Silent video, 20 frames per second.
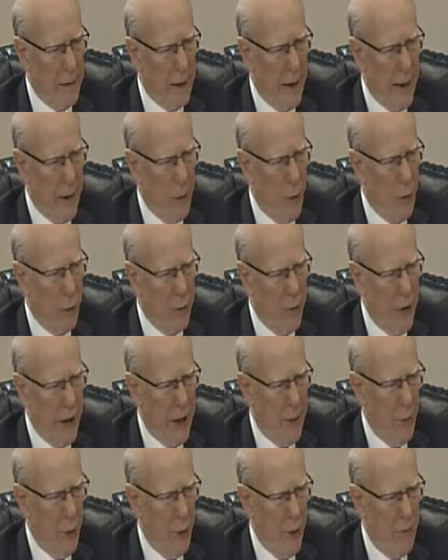I won't
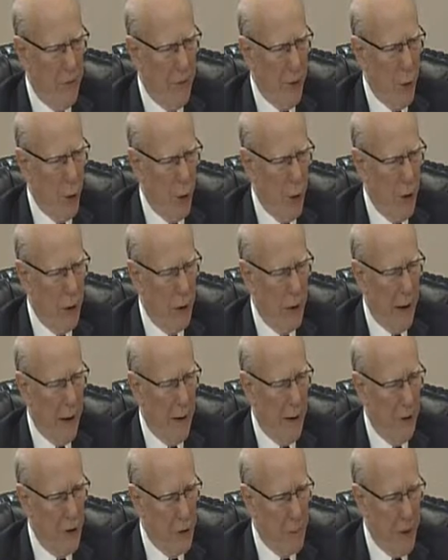name you the 4,
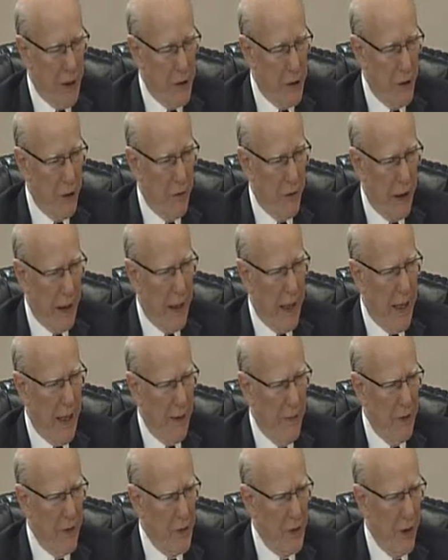and especially the
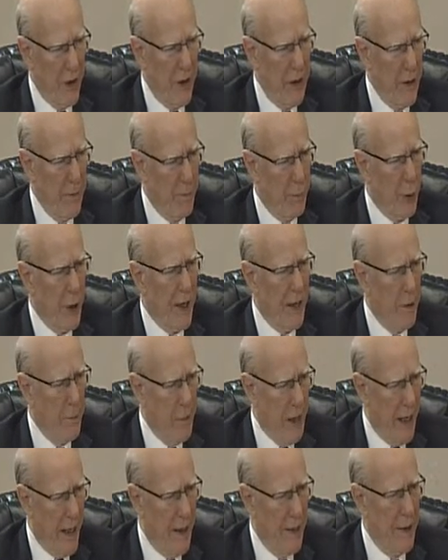guy that said he prayed
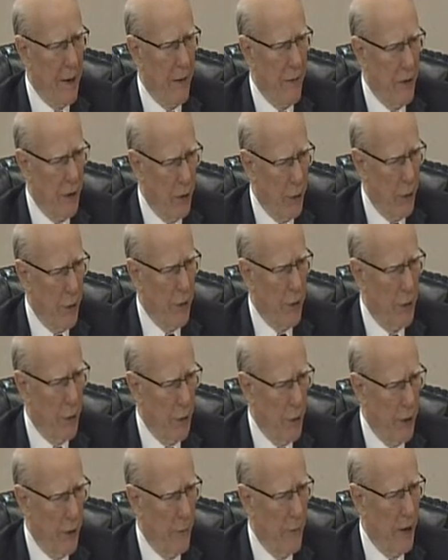about it, and the Lord
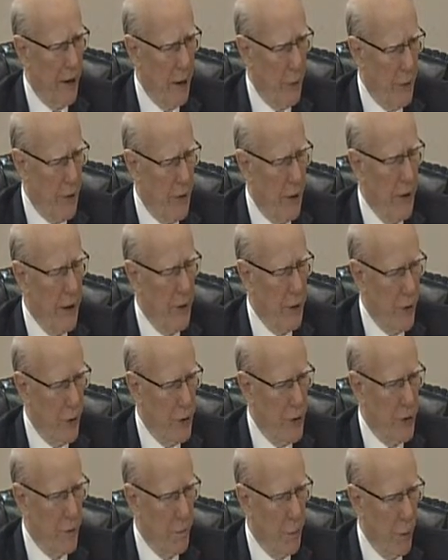told him that he
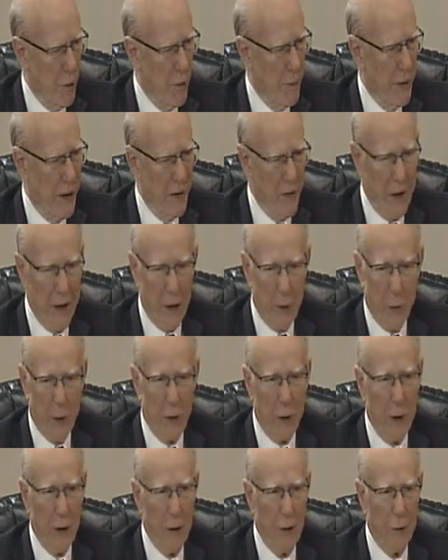should support me, and then he
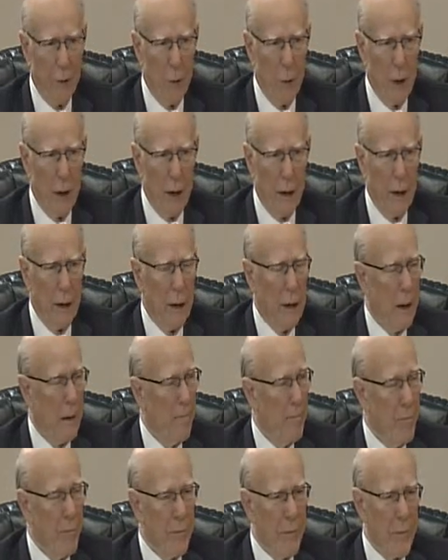went the other way. And
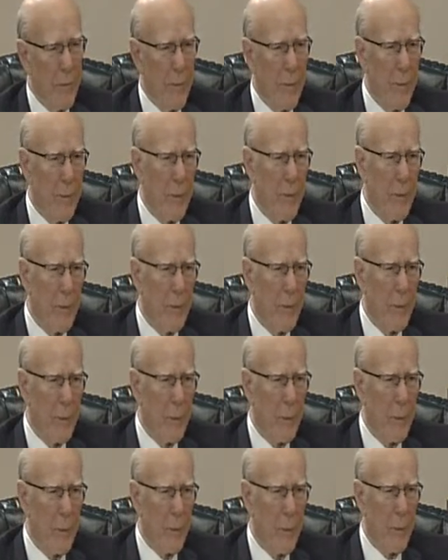it was later in the
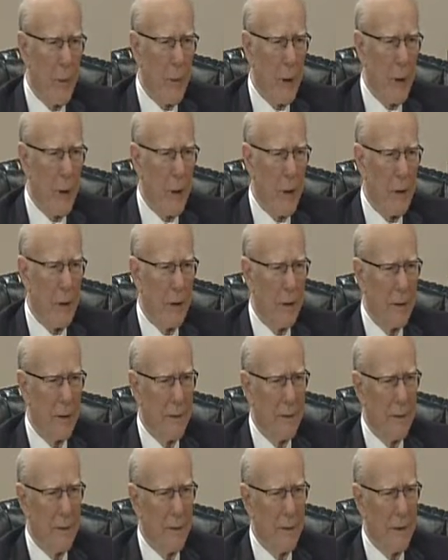night than 12 o'clock. It
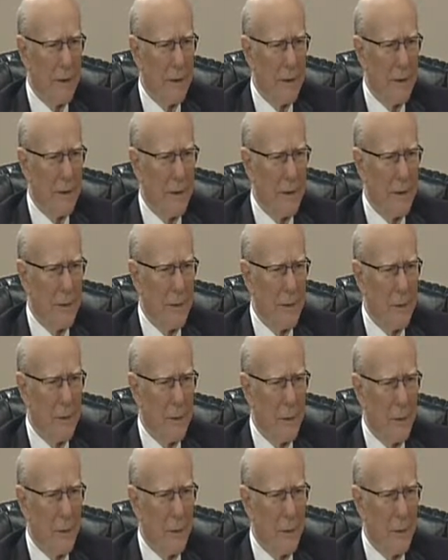was way into the morning,